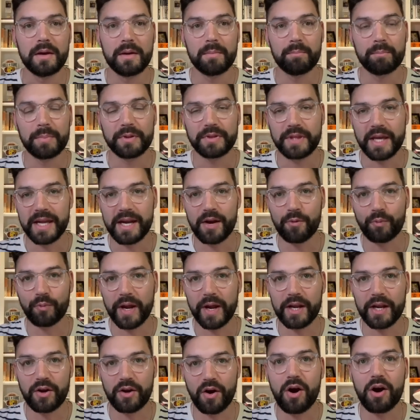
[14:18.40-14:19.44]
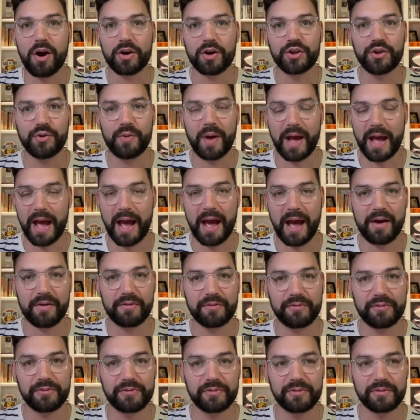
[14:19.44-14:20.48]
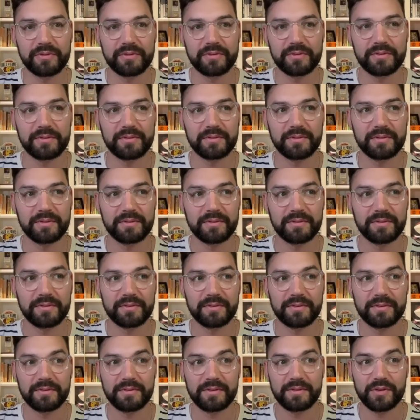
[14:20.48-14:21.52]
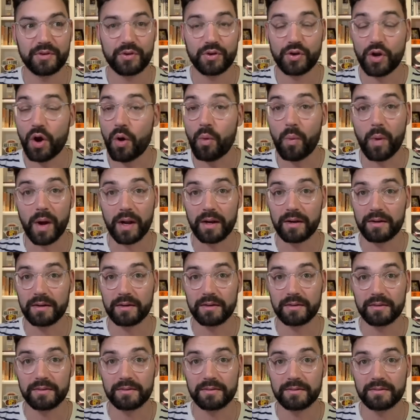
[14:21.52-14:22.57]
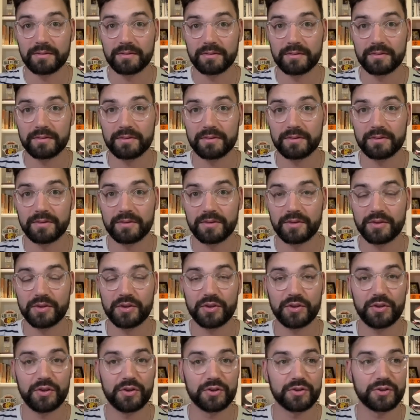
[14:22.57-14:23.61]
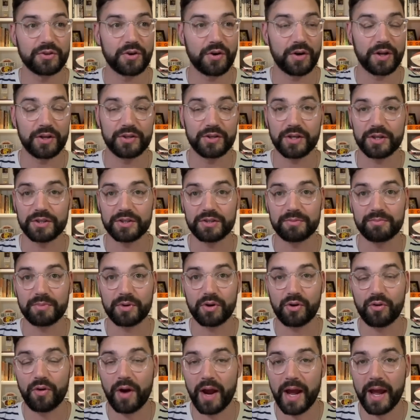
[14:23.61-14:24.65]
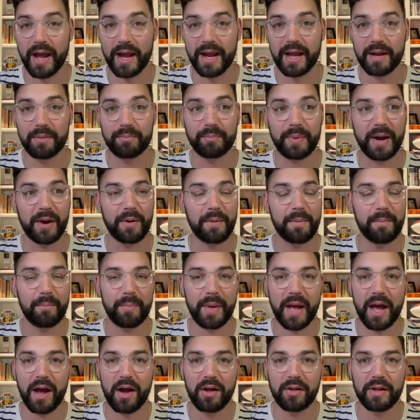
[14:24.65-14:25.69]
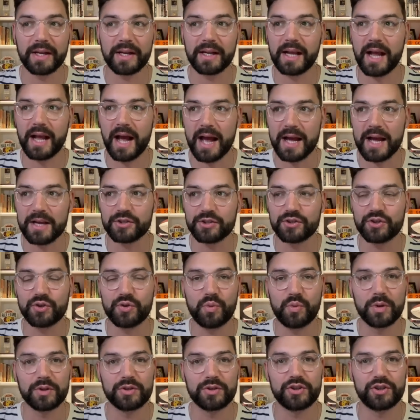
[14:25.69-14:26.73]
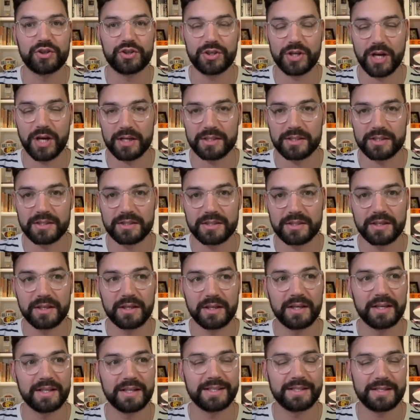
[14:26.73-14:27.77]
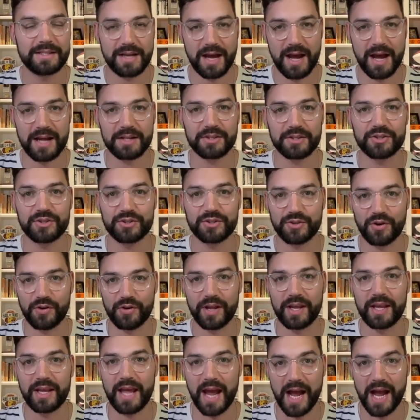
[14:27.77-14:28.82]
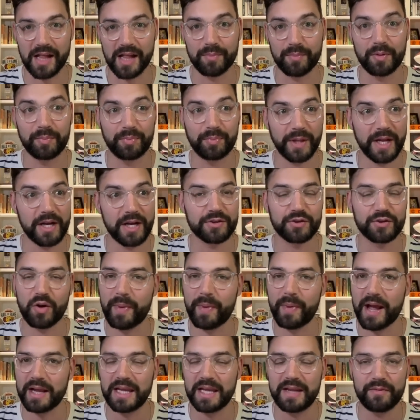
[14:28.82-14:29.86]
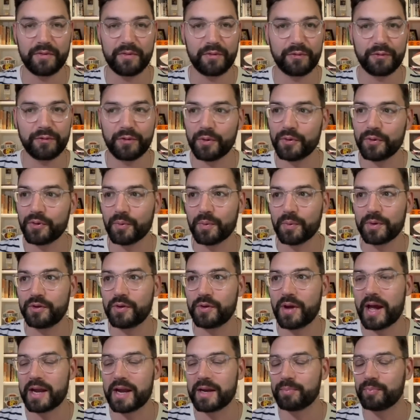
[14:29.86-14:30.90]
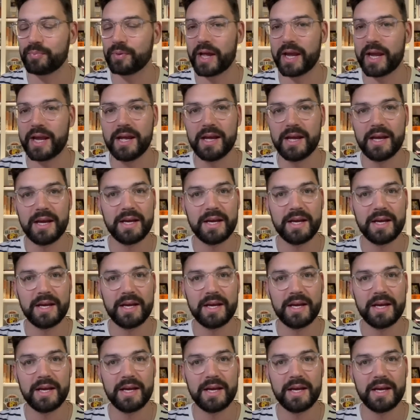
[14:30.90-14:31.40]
But then at right guard, you have no one. You're starting Justin McCray and Byron Bell and guys who were just not starting caliber players. Go back even further when you had to play